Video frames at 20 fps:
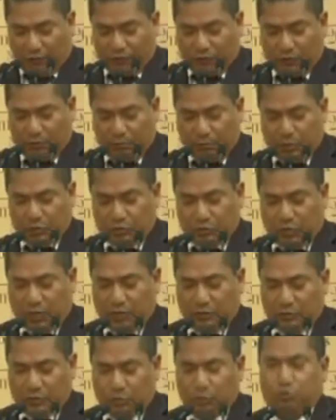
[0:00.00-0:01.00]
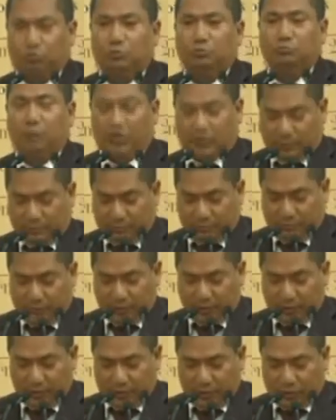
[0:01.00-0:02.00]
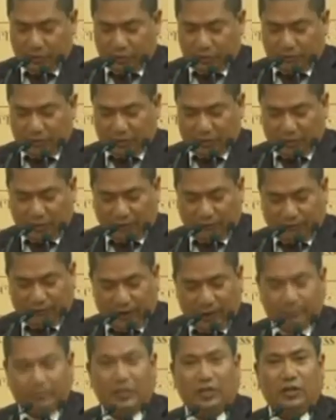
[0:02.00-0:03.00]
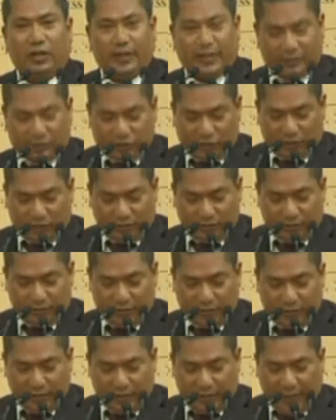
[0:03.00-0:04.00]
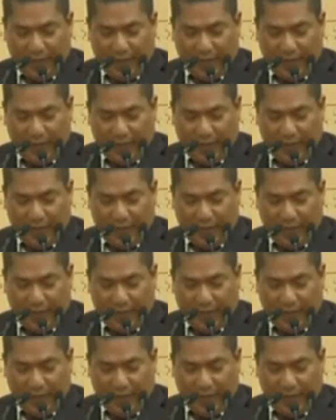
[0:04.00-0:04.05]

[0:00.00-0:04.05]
of Vasudhaiva Kutumbakam, universal family connection,